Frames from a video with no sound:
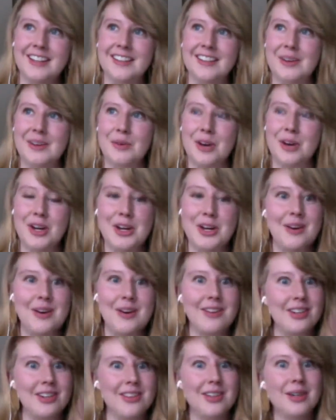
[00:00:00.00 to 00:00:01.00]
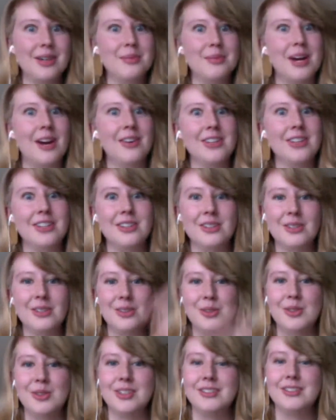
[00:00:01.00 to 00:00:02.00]
They want to know everything about
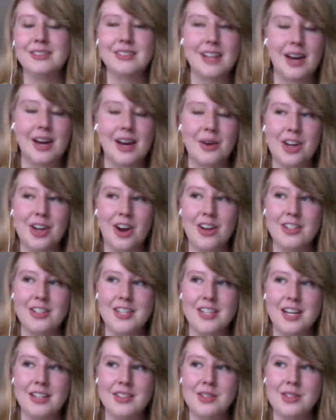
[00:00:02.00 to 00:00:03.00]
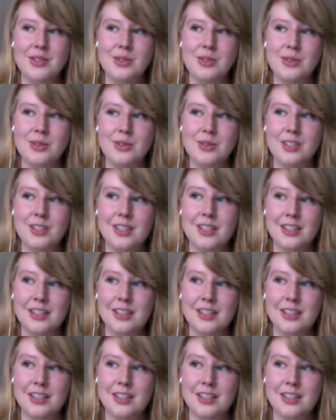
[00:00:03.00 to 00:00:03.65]
you and how to contact you.